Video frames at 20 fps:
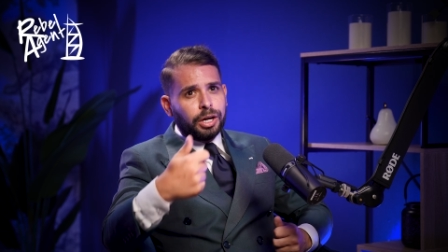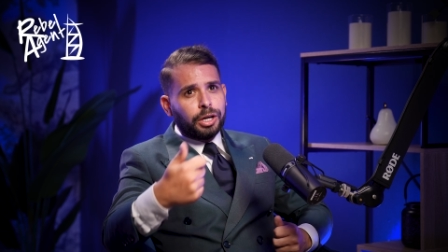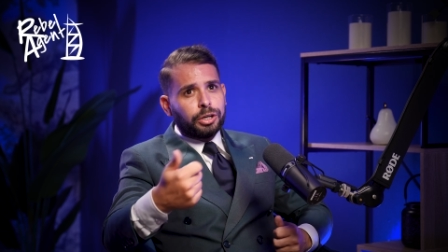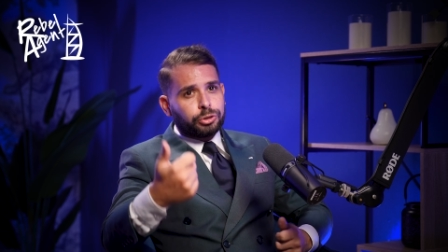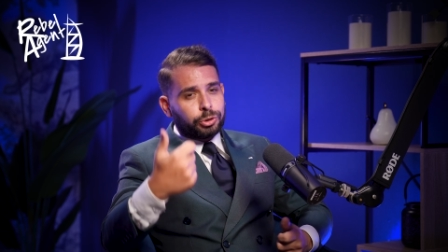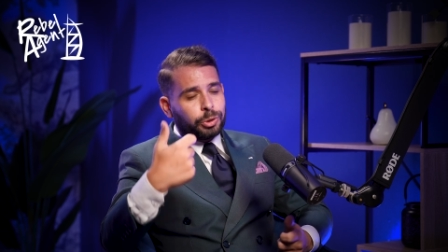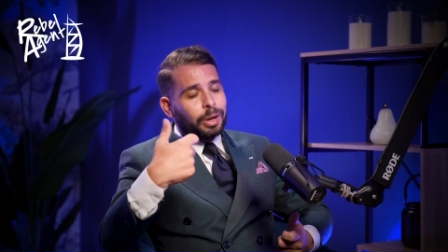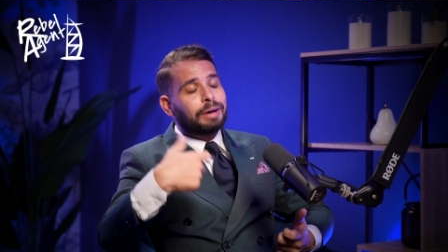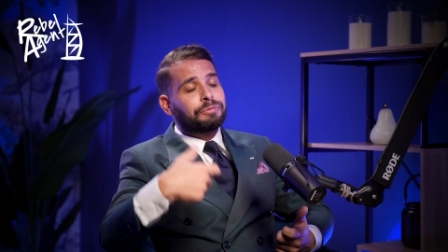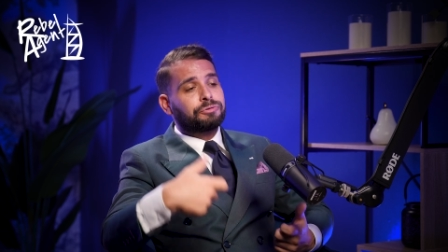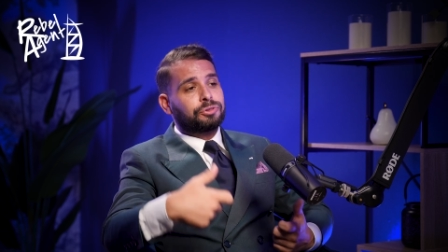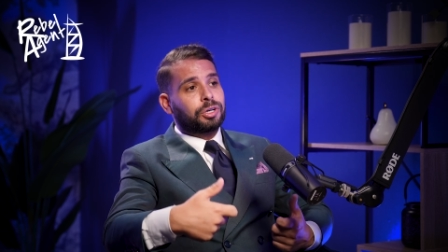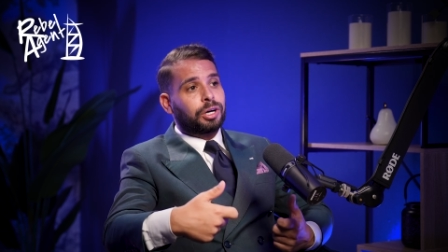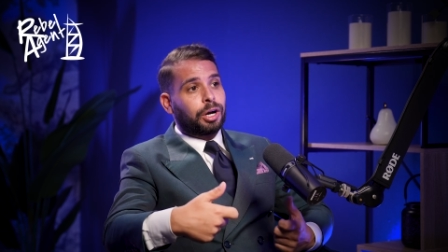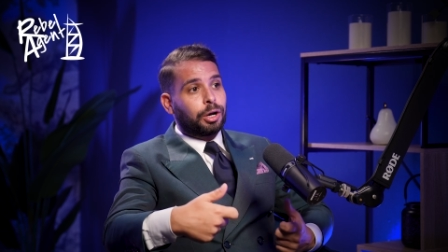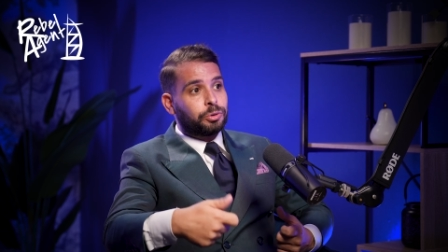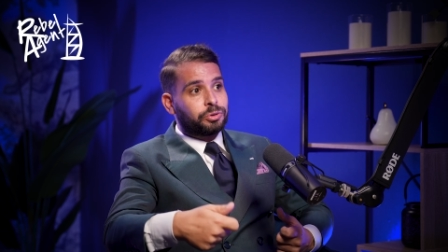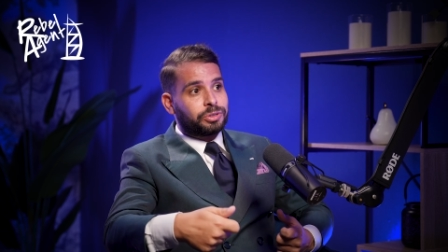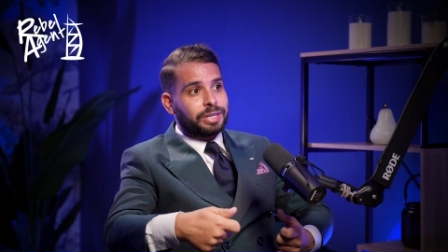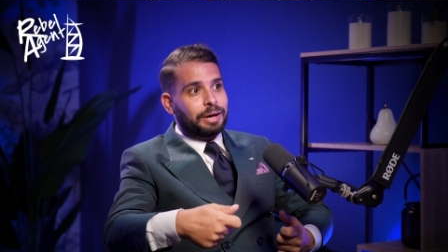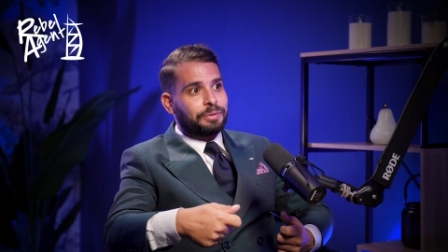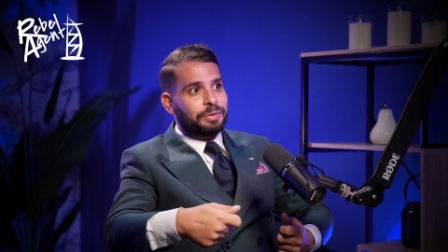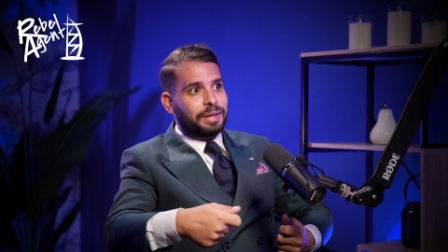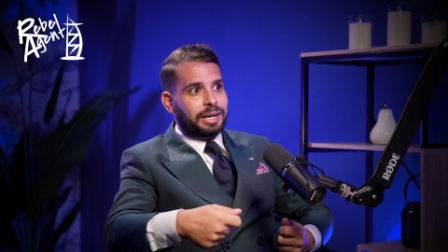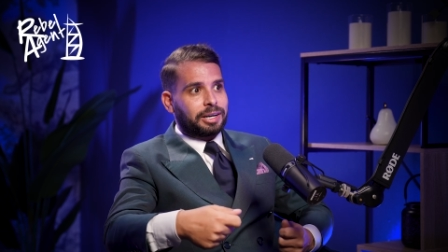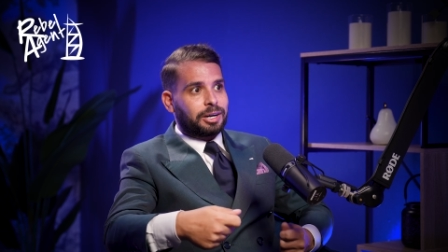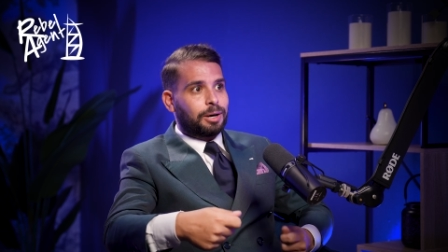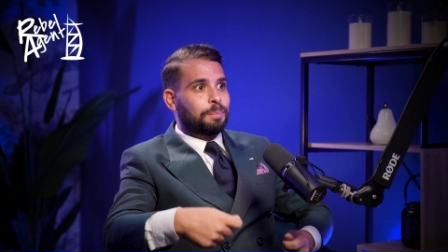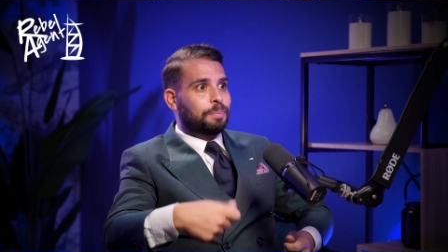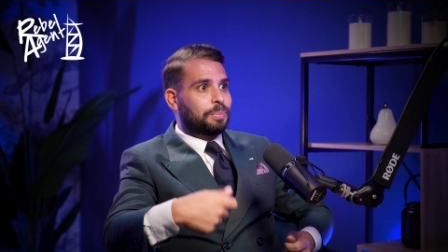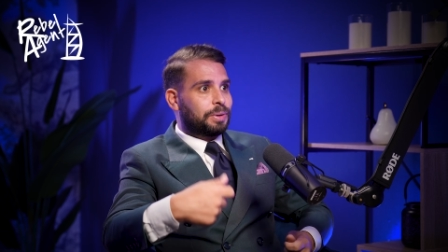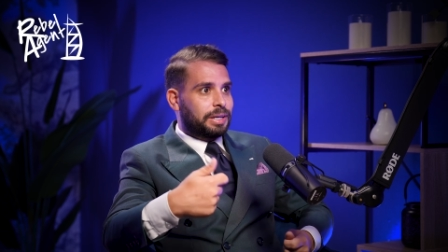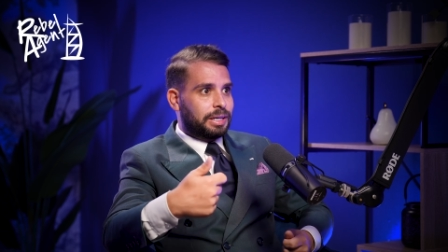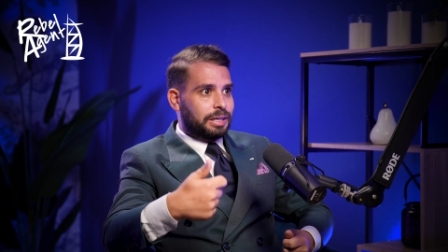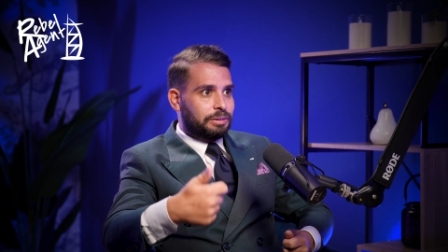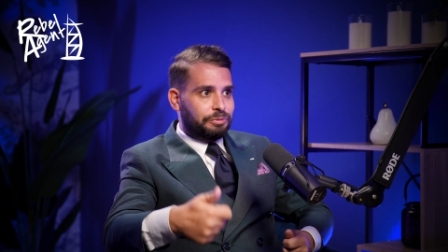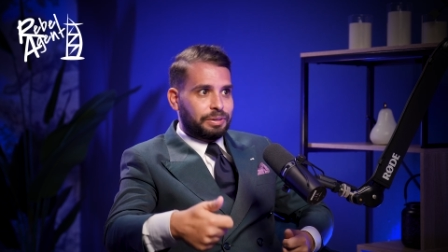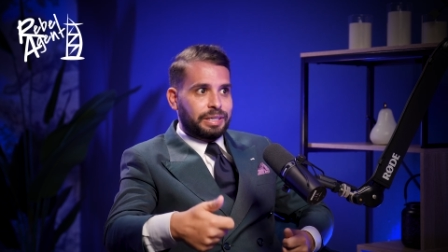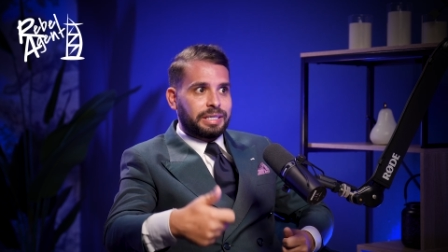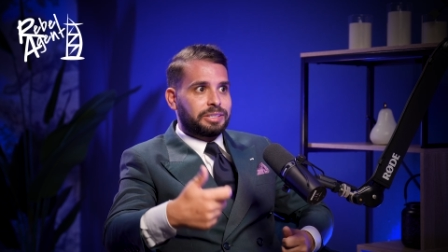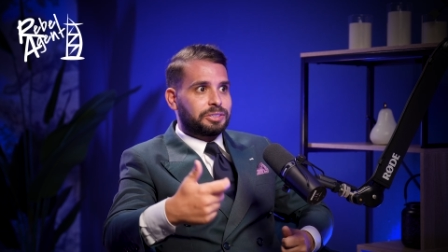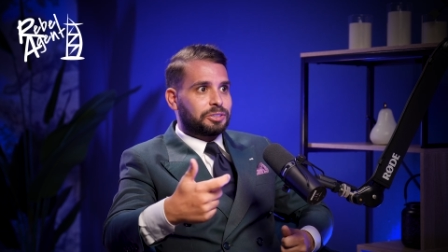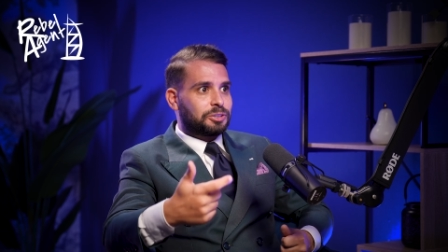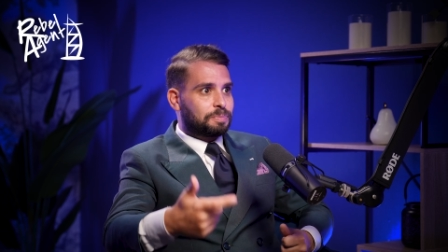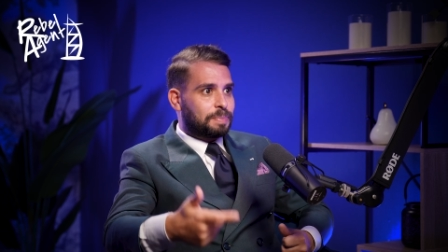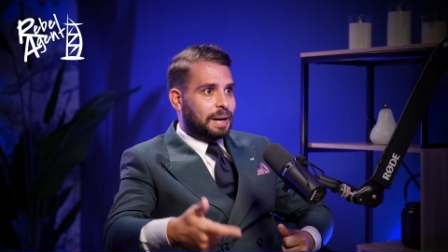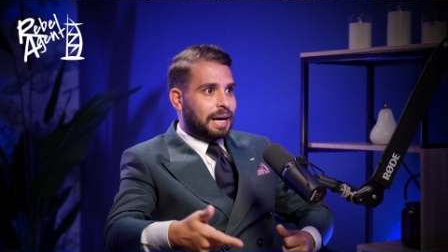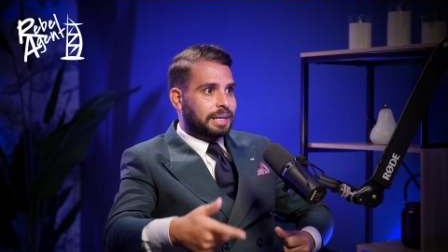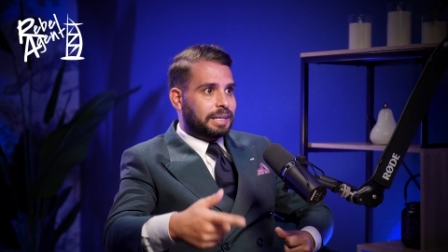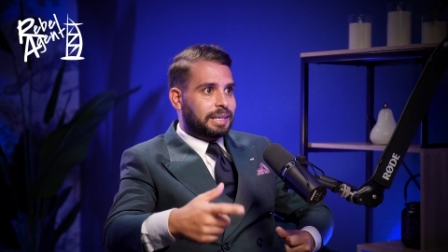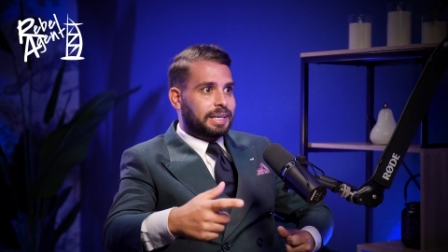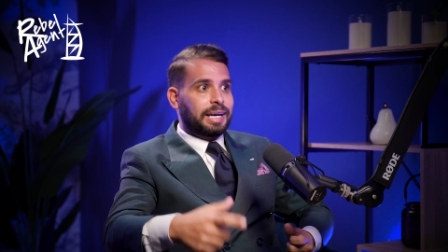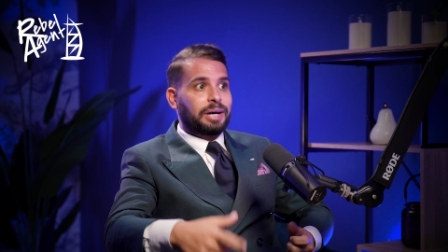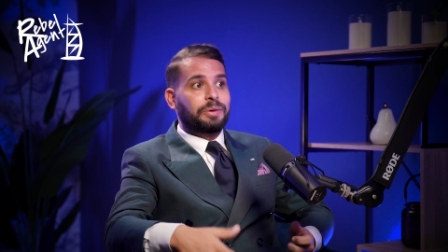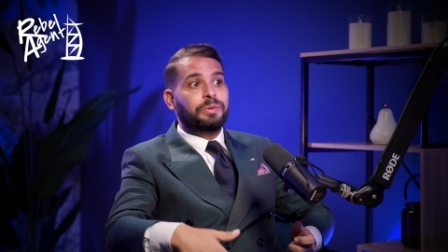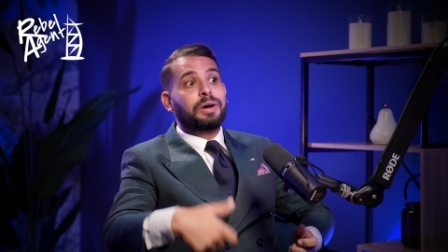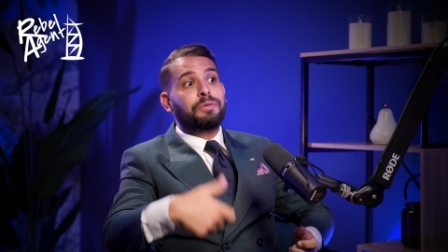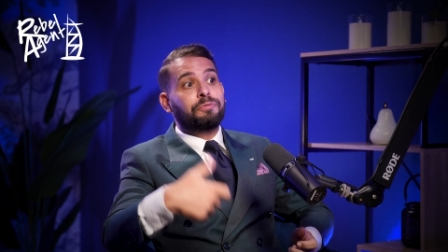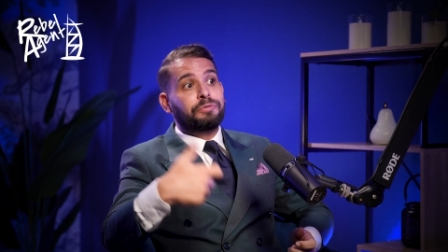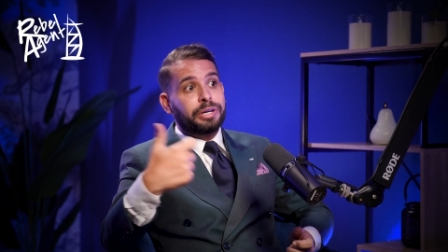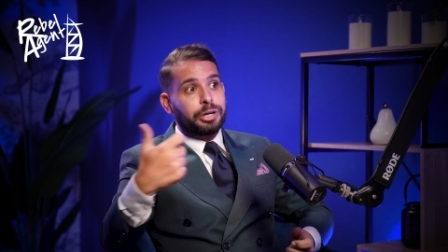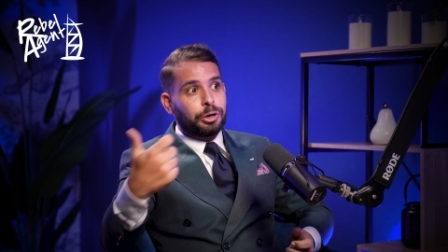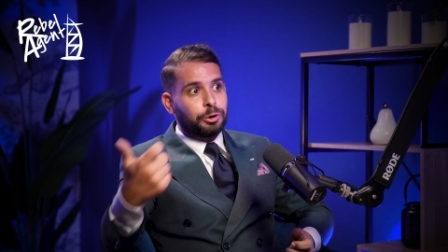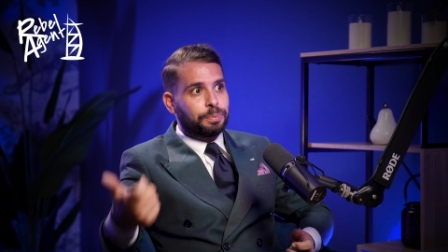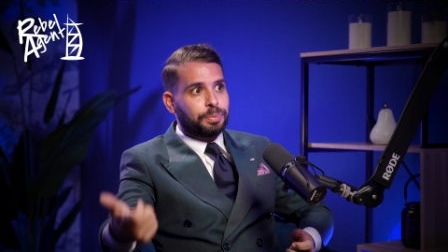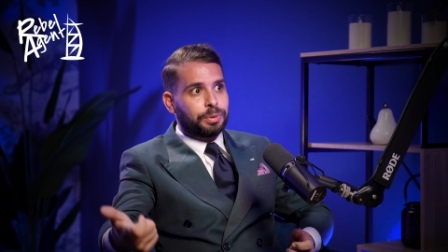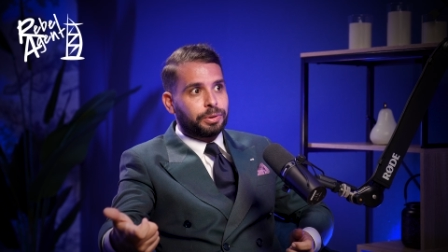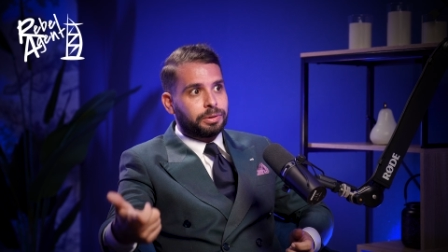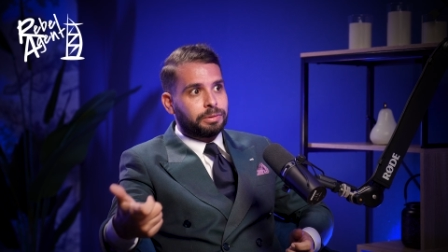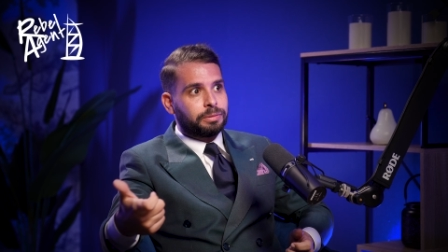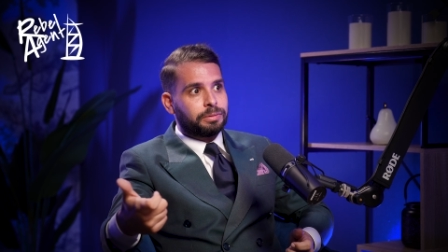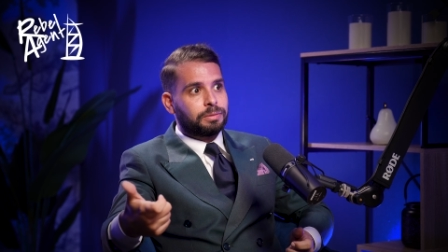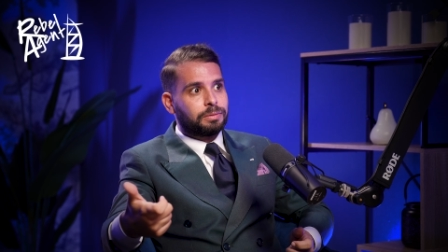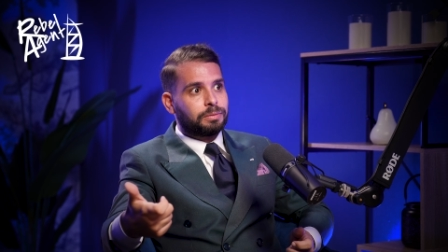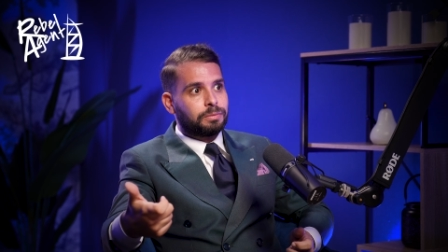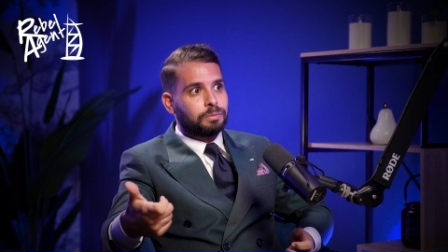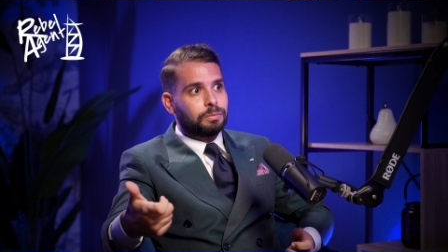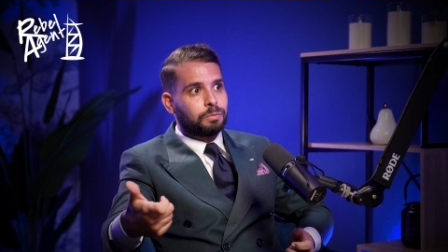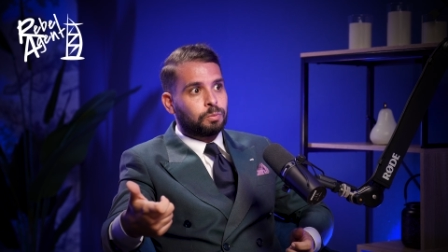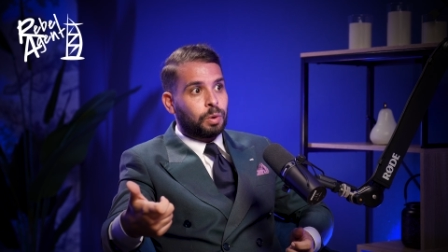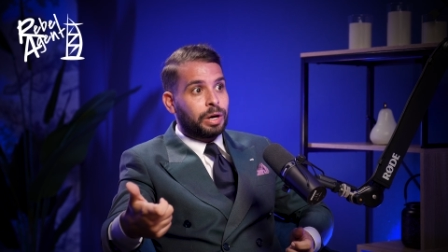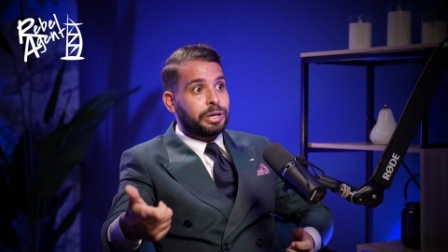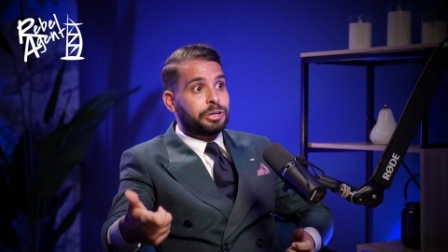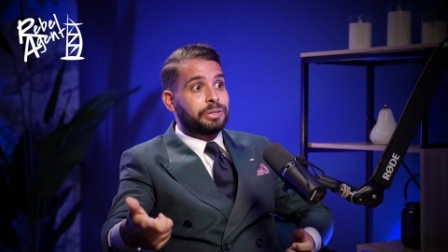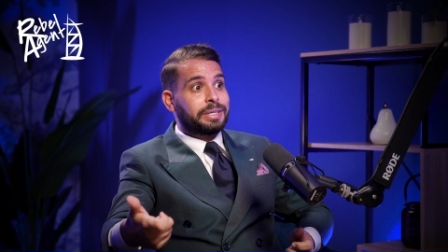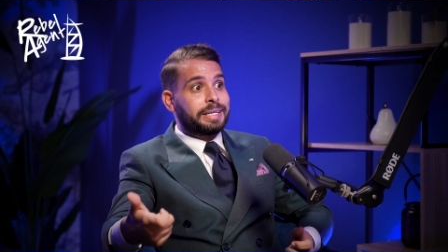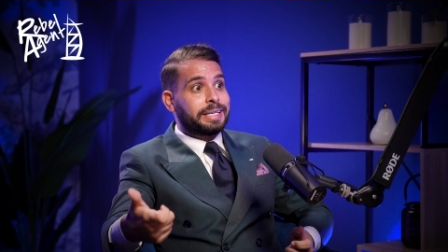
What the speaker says: So you have to close down that company, visas, bank account, and reopen where you